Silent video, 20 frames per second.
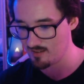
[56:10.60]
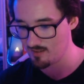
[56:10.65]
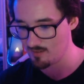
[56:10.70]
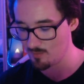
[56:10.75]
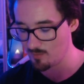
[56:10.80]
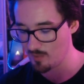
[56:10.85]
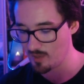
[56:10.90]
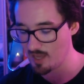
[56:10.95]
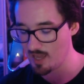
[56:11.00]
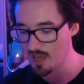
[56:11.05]

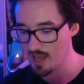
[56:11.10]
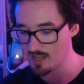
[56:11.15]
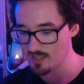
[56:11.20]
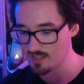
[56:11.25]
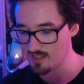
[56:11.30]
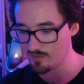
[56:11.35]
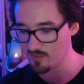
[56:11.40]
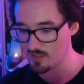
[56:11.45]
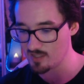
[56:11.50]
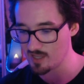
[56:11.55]
P.S.
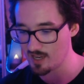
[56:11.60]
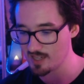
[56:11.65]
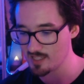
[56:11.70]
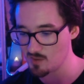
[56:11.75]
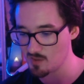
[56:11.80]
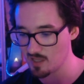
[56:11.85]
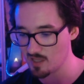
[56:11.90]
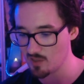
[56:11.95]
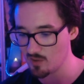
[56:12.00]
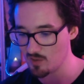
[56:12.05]
I've decided
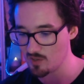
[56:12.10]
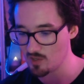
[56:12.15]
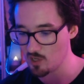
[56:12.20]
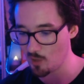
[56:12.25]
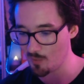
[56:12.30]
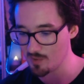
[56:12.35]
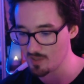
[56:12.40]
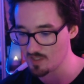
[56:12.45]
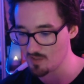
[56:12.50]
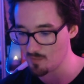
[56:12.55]
to include
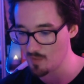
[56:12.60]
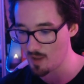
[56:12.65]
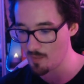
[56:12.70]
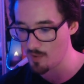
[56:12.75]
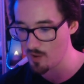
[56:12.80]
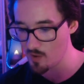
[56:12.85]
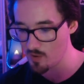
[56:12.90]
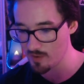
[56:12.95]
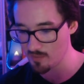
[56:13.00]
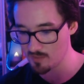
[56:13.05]
copies of my
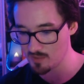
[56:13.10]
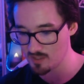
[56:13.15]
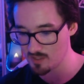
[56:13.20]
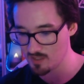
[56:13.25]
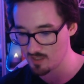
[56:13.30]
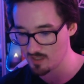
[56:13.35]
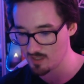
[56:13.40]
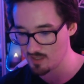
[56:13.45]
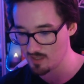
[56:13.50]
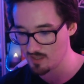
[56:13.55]
poems.
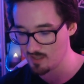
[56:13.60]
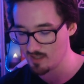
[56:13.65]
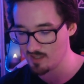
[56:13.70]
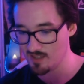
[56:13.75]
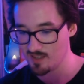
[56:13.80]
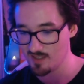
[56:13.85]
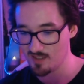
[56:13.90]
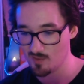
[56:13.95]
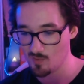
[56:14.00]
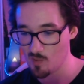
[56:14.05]

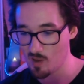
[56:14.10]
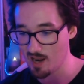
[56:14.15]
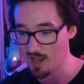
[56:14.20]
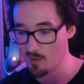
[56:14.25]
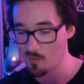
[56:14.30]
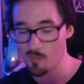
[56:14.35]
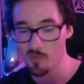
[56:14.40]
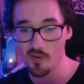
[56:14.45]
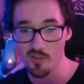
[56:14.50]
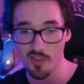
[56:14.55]
Well, I
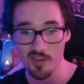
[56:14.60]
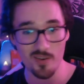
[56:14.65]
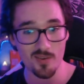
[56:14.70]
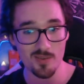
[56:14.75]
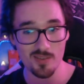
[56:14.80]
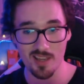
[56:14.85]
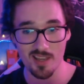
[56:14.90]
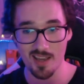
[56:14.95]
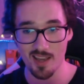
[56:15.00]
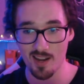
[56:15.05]
will put
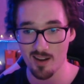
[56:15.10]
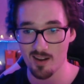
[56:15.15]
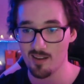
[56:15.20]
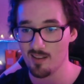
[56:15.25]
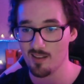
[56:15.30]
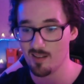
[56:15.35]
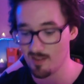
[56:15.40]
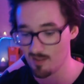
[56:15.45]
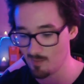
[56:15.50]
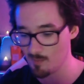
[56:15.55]
those in
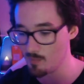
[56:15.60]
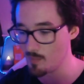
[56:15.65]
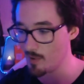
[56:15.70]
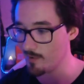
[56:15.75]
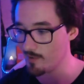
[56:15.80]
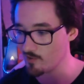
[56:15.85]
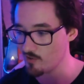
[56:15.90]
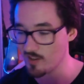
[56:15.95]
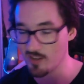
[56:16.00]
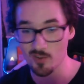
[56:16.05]

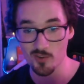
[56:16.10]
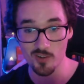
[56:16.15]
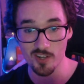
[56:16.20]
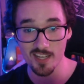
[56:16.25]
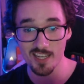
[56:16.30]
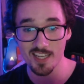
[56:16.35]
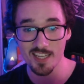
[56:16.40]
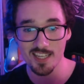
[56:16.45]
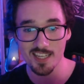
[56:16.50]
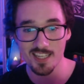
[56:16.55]
Poetry
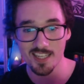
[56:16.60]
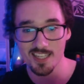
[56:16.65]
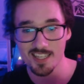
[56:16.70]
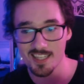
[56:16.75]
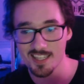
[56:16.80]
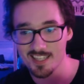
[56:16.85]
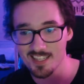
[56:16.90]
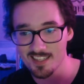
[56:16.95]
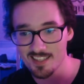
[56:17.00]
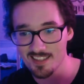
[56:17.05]
Corner.
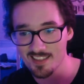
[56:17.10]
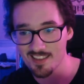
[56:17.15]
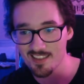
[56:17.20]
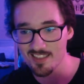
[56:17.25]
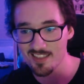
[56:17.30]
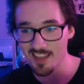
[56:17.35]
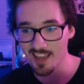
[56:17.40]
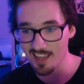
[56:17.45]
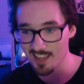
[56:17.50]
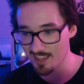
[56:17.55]

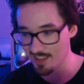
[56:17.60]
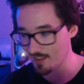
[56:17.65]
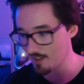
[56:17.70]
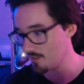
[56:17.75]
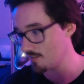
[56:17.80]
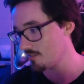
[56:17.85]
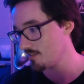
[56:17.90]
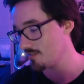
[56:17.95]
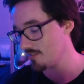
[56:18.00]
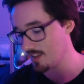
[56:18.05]
Thank you.
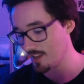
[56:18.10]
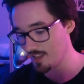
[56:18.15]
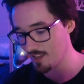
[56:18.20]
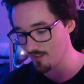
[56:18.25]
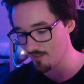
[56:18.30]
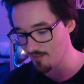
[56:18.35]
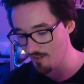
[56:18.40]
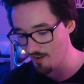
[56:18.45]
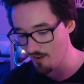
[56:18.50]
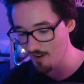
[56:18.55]
Thank you
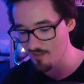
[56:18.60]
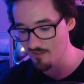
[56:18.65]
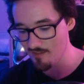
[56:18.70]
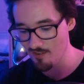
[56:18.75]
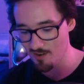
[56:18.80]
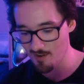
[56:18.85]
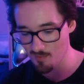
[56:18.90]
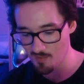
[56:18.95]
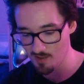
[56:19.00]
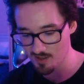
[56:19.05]
very,
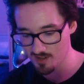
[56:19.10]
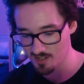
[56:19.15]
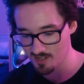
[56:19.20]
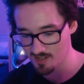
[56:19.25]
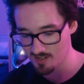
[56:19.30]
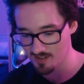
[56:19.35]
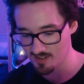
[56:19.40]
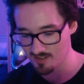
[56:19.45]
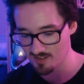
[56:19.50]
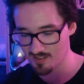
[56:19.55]
very much.
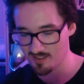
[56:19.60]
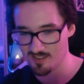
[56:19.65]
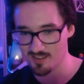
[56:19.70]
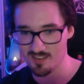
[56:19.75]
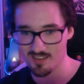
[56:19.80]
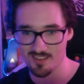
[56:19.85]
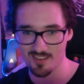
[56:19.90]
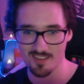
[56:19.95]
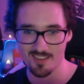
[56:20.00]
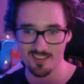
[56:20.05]

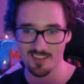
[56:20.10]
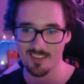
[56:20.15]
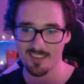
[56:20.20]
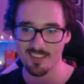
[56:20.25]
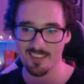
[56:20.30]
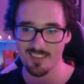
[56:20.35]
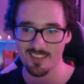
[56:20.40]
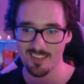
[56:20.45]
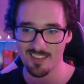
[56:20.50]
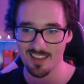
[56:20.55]

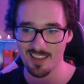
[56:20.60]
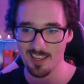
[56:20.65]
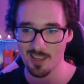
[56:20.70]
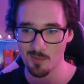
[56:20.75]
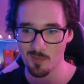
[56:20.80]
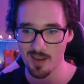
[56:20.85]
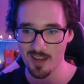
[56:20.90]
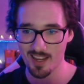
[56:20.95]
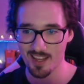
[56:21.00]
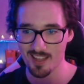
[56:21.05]
Thank you,
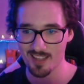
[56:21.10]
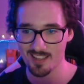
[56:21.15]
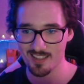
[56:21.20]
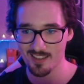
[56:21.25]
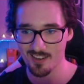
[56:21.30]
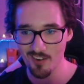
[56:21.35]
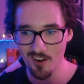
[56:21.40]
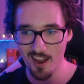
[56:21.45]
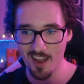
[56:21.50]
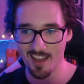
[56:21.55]
Becca. That's
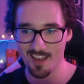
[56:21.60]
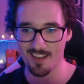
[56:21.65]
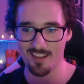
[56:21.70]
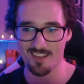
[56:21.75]
great.